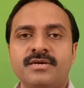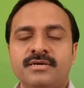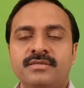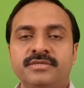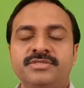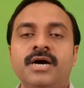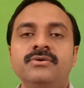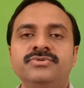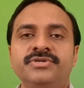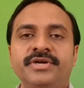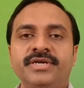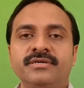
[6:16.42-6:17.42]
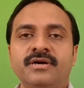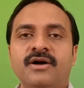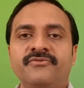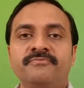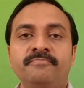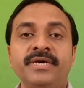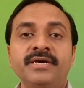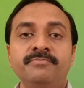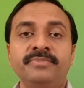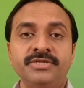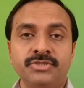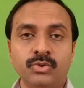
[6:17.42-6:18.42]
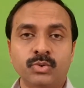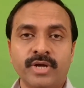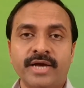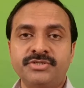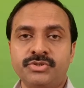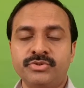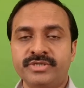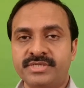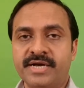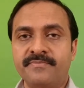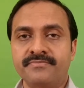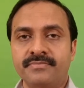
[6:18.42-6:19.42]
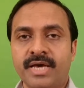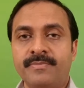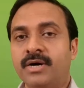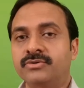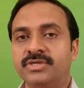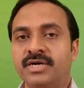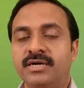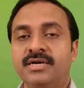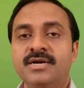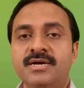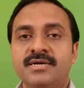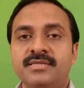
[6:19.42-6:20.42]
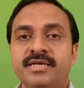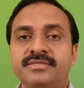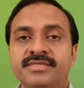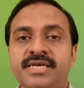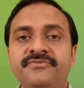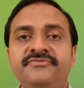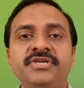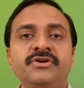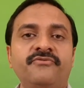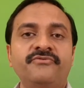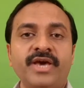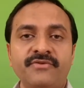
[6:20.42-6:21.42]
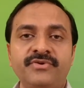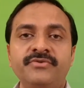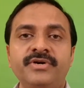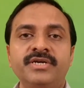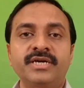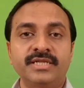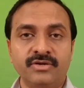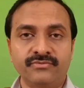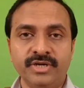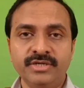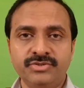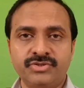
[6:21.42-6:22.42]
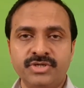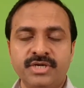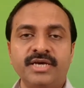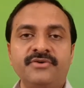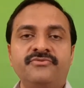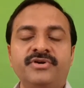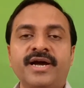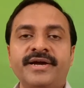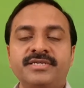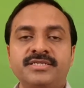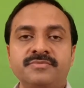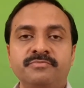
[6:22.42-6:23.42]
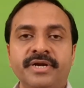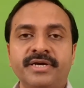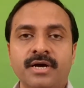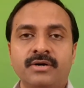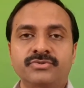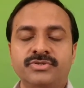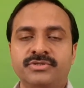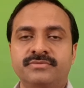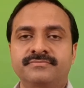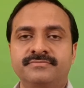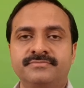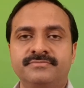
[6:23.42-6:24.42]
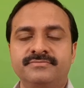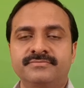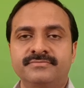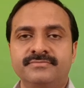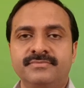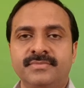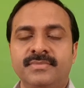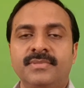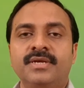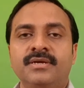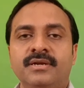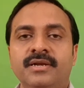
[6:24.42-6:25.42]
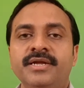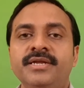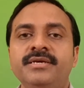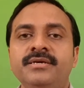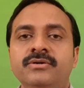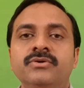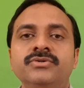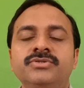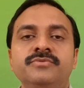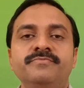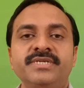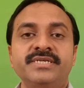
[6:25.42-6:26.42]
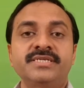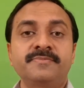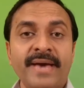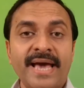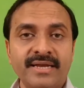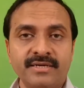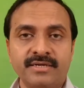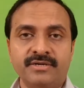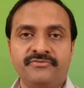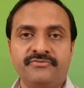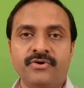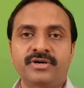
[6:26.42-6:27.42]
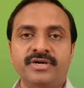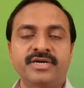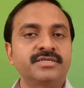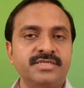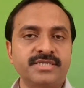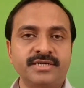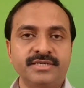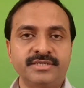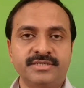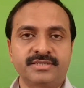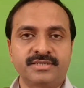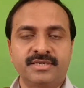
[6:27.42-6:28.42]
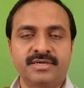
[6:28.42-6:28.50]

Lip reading: The Chowdhury of Pir Pinto assures them about the safety of everyone in the village if riots break out. Lenny goes to Mrs. Penn for her studies.